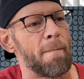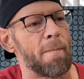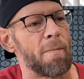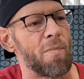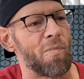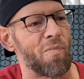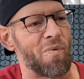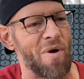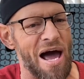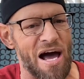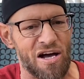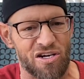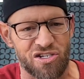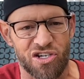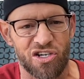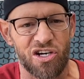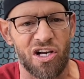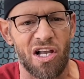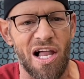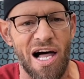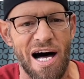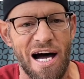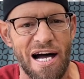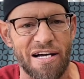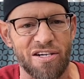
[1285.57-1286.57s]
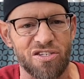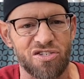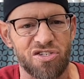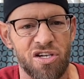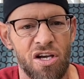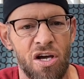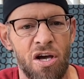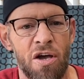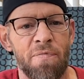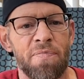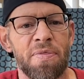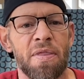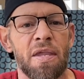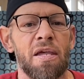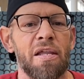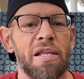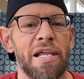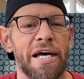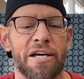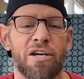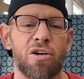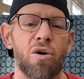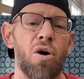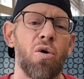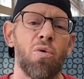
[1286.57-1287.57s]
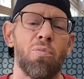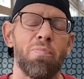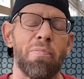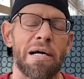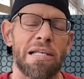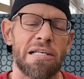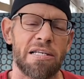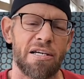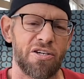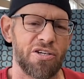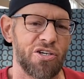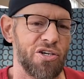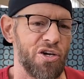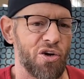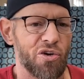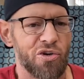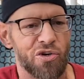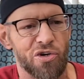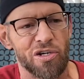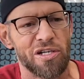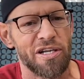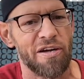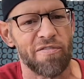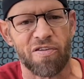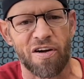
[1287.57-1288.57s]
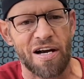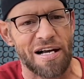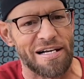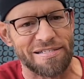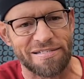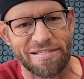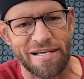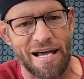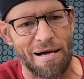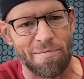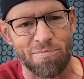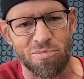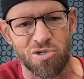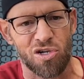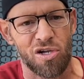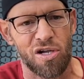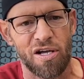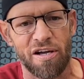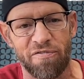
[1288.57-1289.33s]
rationalize, like, oh, my, you know, your liver enzymes,